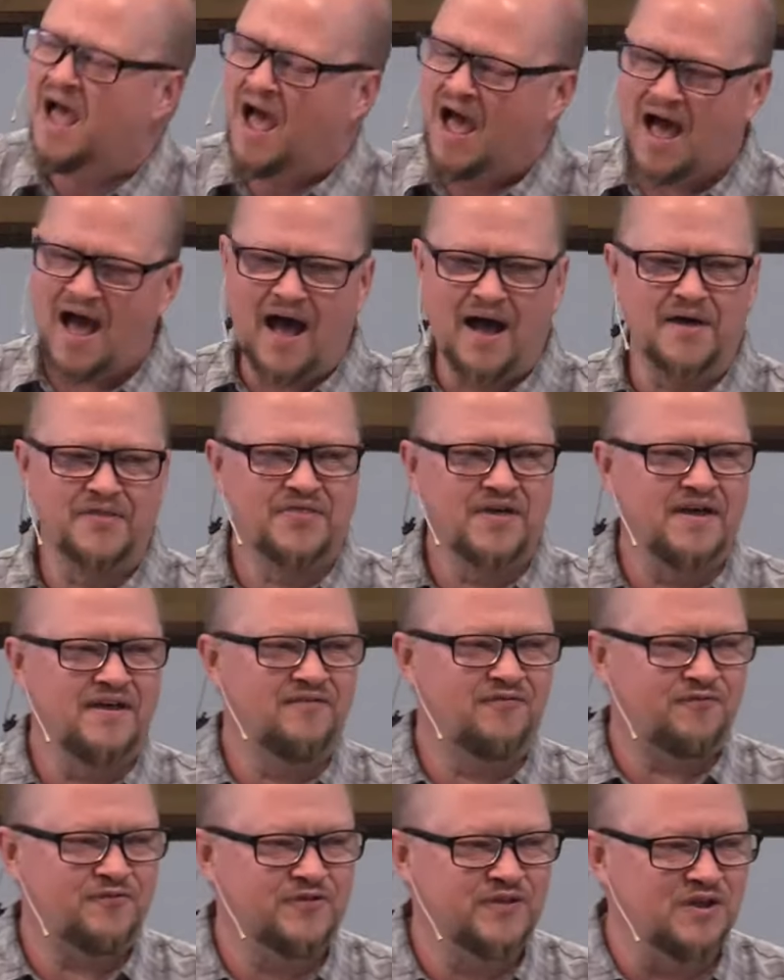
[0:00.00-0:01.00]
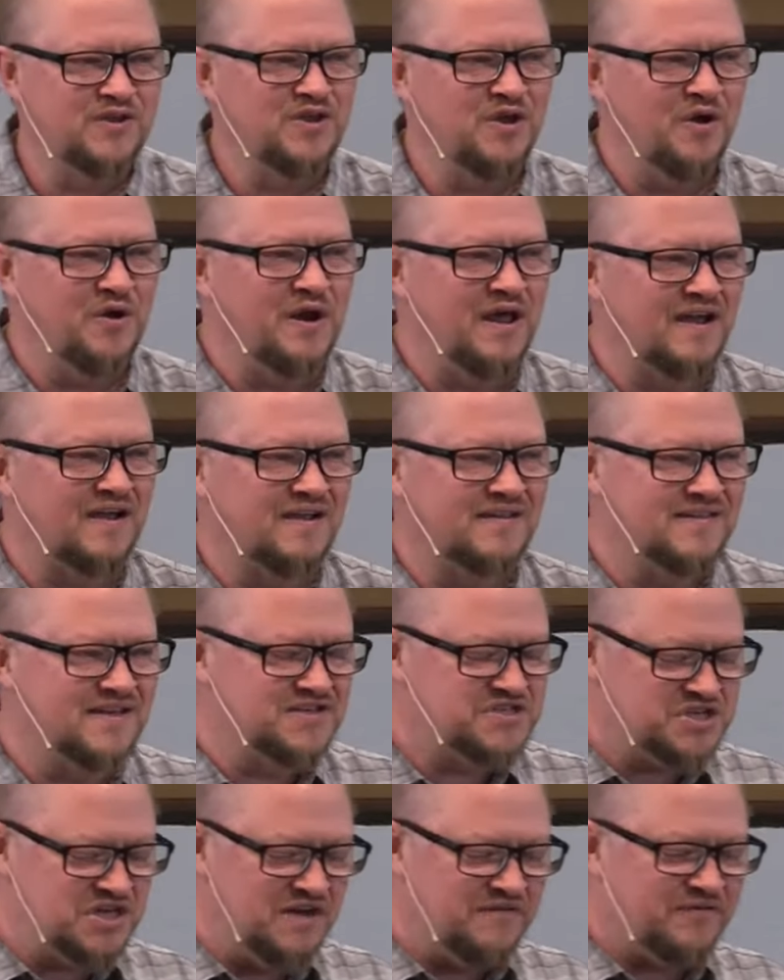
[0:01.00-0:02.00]
uh, they, the eunuch, the
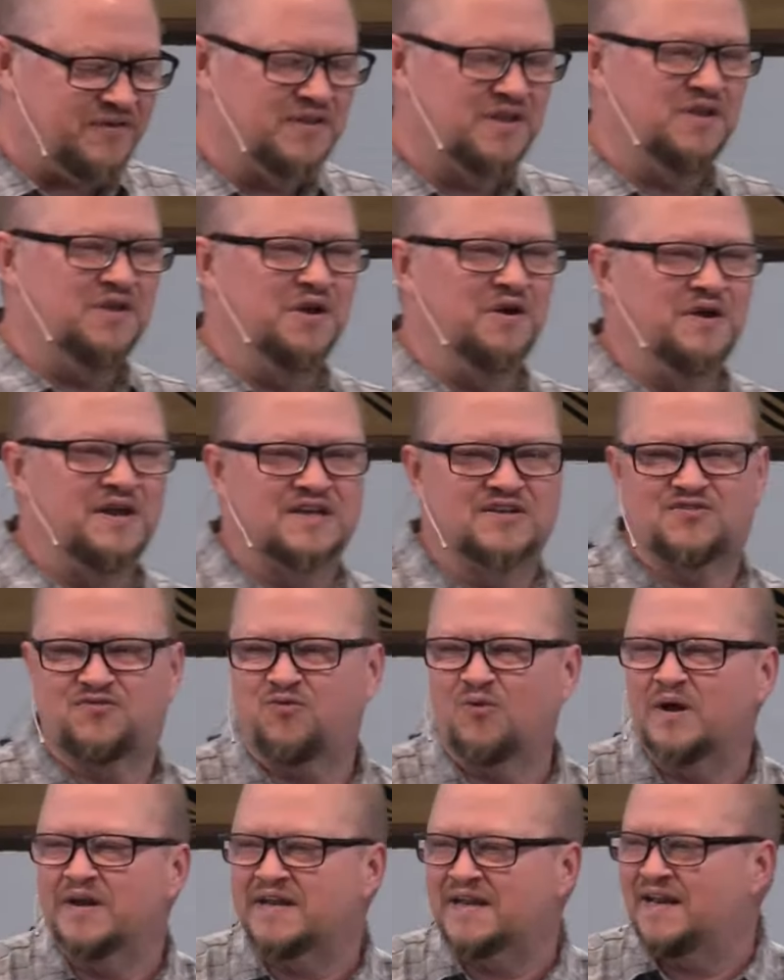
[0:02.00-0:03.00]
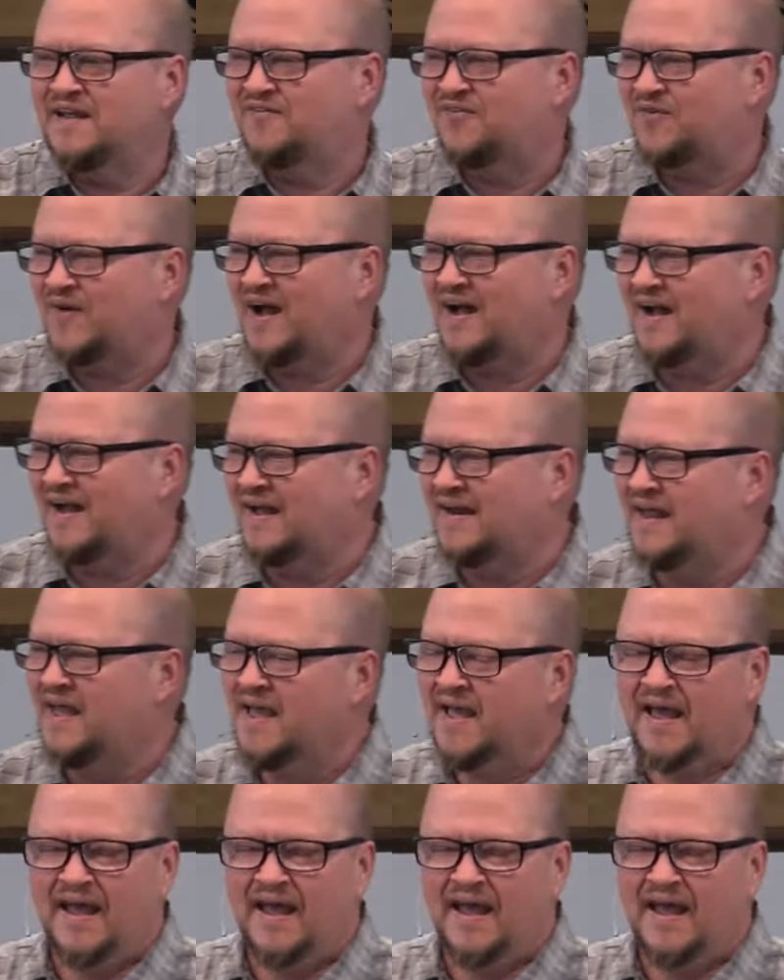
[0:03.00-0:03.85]
chief of the eunuchs, what did he find?